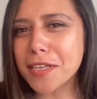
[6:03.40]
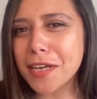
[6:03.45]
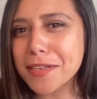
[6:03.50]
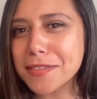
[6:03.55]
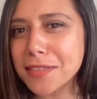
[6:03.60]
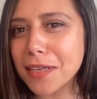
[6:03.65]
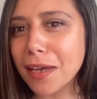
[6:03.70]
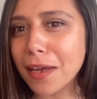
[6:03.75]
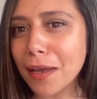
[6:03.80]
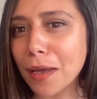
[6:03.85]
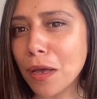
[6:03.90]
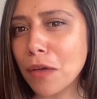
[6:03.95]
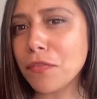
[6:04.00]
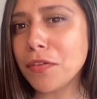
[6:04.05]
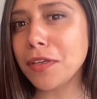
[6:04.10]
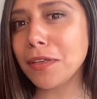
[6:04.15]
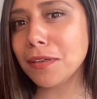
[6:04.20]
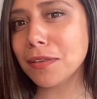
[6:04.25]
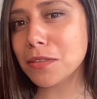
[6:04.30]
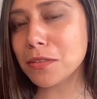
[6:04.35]
has a
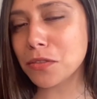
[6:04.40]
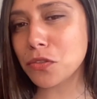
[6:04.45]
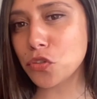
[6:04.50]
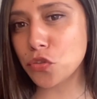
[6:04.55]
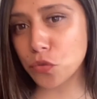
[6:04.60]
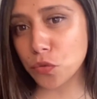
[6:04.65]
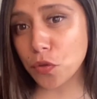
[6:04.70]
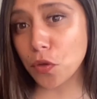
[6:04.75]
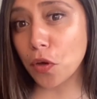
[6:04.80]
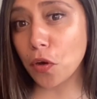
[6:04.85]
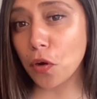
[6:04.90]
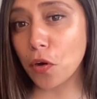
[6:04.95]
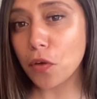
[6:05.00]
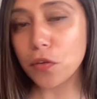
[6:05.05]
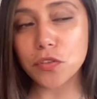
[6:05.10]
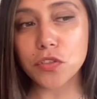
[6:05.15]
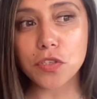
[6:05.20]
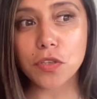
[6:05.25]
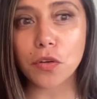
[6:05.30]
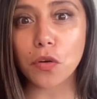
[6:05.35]
heaviness to
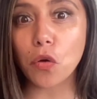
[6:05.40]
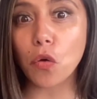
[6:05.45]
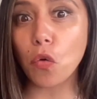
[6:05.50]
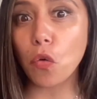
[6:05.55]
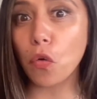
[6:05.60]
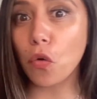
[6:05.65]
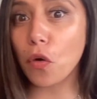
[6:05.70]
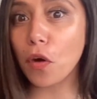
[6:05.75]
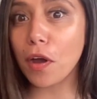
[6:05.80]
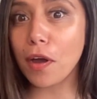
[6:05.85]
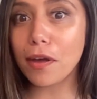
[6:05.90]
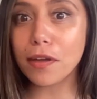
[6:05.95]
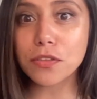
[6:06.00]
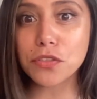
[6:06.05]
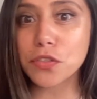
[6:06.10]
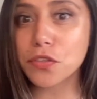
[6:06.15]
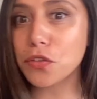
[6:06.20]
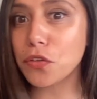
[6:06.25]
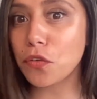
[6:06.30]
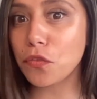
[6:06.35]
their aura,
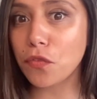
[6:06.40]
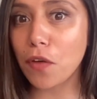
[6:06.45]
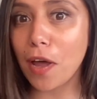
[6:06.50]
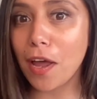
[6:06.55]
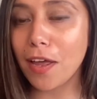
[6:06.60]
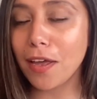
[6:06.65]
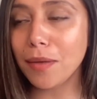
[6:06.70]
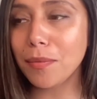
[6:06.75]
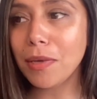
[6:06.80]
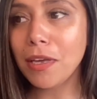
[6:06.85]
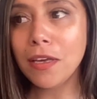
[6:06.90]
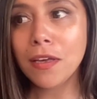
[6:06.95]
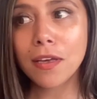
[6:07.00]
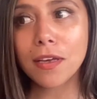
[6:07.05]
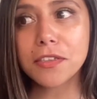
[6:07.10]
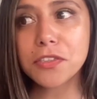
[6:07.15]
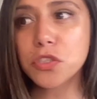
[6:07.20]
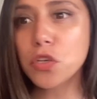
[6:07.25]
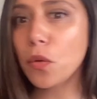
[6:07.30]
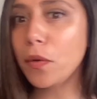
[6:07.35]
to their vibe,
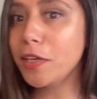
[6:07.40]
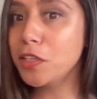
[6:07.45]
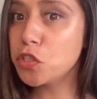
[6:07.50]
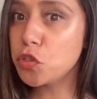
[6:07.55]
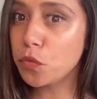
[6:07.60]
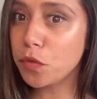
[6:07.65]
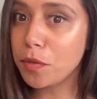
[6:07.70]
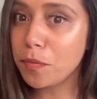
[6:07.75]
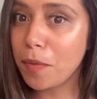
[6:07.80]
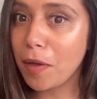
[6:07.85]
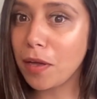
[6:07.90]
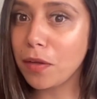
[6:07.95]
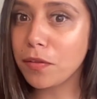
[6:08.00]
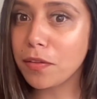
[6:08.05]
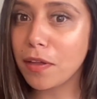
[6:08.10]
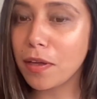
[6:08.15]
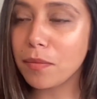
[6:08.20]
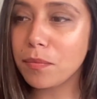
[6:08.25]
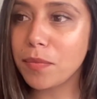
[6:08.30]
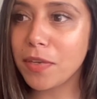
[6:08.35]
is going to repel
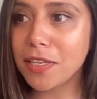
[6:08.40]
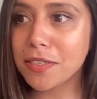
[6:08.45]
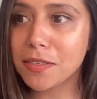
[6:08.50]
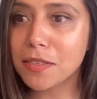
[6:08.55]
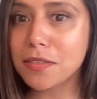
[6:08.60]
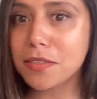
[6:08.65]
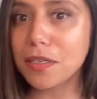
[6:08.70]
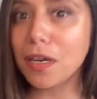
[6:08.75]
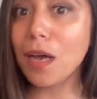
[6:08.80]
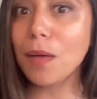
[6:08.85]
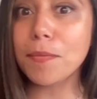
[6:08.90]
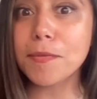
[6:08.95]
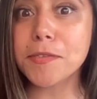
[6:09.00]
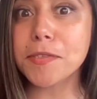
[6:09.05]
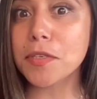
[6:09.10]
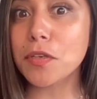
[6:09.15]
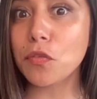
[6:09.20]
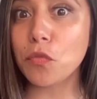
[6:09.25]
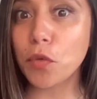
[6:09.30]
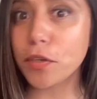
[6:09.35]
them because it's the
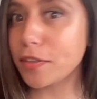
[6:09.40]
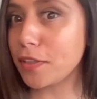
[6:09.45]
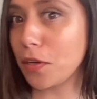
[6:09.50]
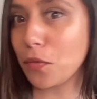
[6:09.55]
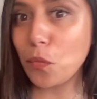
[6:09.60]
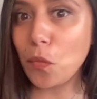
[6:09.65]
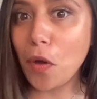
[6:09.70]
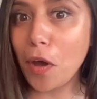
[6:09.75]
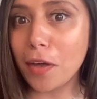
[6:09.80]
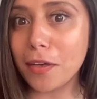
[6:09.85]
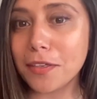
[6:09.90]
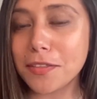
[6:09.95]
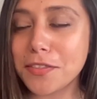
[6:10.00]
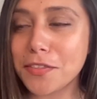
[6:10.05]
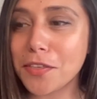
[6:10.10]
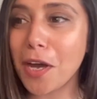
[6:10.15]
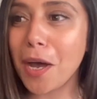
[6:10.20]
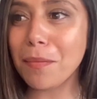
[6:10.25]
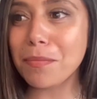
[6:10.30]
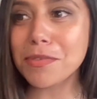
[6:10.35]
opposite of what they want. It's
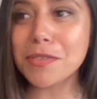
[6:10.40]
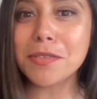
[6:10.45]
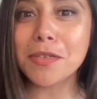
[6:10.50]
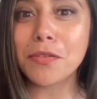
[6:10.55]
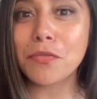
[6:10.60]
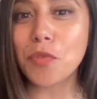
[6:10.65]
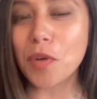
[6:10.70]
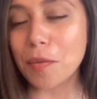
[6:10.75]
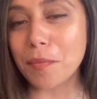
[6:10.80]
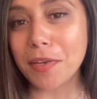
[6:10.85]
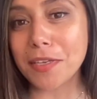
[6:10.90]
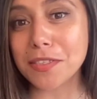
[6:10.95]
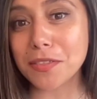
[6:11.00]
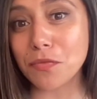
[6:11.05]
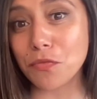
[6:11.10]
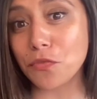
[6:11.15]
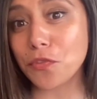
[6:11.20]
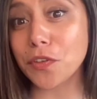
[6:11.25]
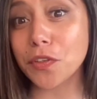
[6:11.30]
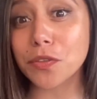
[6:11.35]
the opposite of what makes
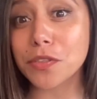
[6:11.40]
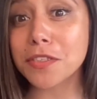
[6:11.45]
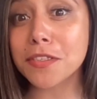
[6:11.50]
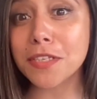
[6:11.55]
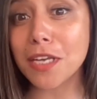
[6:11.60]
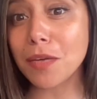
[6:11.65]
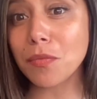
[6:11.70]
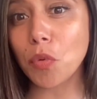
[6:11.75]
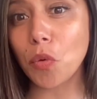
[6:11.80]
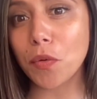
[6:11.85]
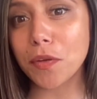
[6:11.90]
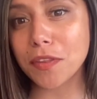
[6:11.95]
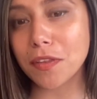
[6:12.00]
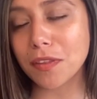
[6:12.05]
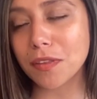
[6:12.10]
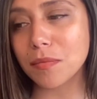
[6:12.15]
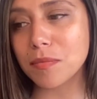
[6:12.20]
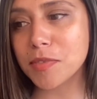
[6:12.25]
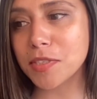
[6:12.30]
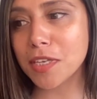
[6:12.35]
them feel stable
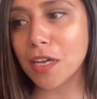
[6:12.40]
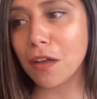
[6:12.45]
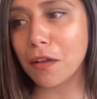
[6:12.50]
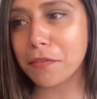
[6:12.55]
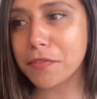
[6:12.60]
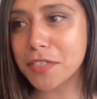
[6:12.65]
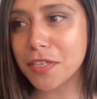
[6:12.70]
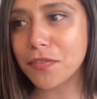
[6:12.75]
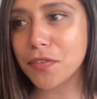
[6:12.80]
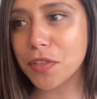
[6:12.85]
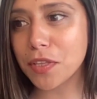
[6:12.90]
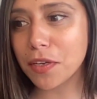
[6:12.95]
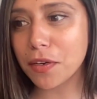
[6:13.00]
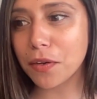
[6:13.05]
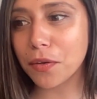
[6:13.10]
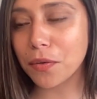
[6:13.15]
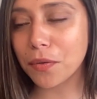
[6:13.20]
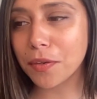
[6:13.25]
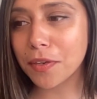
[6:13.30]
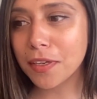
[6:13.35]
within themselves, even
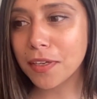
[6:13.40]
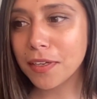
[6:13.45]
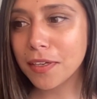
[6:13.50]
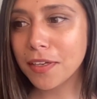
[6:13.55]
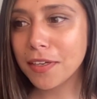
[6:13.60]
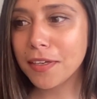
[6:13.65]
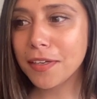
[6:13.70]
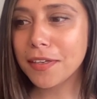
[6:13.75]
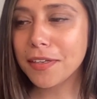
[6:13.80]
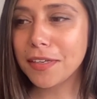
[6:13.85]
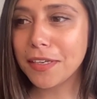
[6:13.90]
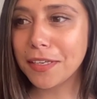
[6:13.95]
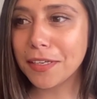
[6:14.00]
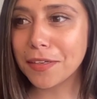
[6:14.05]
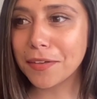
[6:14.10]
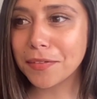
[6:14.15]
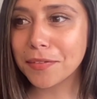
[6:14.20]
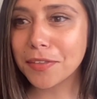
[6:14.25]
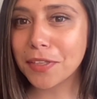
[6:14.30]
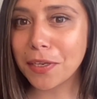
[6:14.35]
though, you
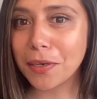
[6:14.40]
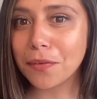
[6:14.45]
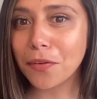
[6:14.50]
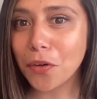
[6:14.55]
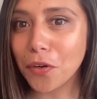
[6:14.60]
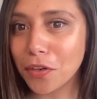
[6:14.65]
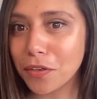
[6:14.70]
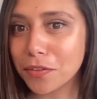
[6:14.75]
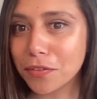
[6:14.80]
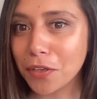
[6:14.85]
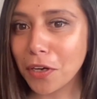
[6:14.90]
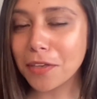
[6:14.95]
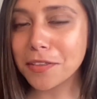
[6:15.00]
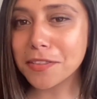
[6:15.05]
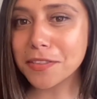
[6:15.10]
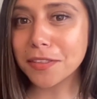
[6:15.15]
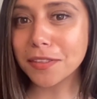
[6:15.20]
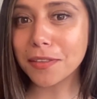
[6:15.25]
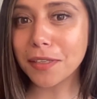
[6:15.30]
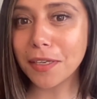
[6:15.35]
know, they are
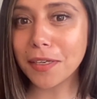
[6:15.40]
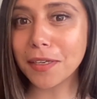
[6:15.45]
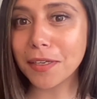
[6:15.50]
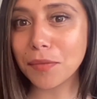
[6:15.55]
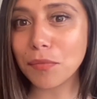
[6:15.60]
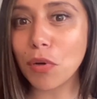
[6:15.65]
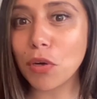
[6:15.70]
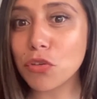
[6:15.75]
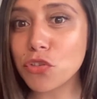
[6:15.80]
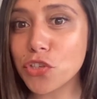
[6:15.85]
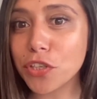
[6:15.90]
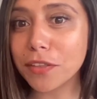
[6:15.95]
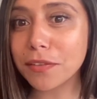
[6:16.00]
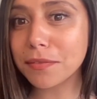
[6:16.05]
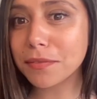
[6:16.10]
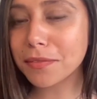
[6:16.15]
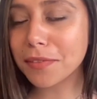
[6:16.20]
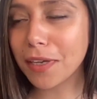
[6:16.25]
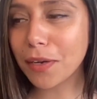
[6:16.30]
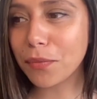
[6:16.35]
constantly in motion.
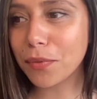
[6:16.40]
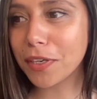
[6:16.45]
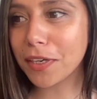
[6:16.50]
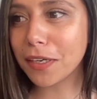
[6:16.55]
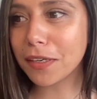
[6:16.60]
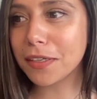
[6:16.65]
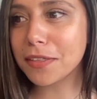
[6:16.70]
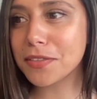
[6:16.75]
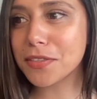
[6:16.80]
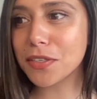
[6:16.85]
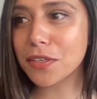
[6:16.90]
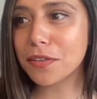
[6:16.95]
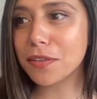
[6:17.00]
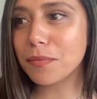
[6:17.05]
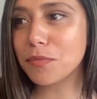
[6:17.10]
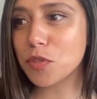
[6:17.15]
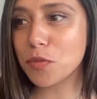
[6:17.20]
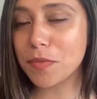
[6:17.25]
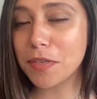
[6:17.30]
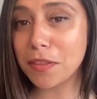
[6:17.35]
I wouldn't consider
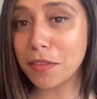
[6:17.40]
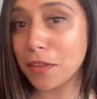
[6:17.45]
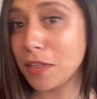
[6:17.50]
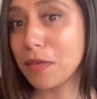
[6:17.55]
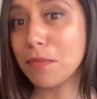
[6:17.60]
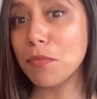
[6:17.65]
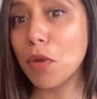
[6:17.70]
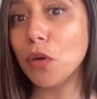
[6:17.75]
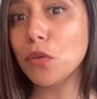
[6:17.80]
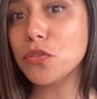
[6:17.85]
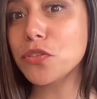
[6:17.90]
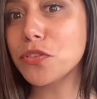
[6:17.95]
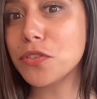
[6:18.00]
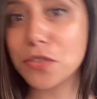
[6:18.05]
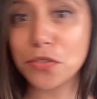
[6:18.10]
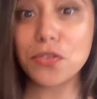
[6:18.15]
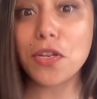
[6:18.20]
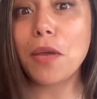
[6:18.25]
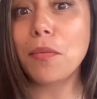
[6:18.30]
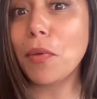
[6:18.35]
them to be the most
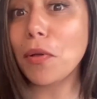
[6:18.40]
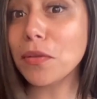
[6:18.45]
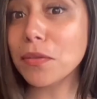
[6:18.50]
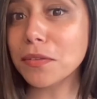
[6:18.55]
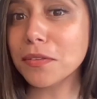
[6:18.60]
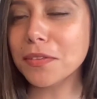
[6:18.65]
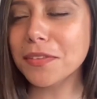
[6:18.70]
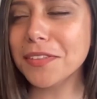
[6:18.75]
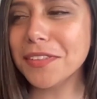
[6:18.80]
stable.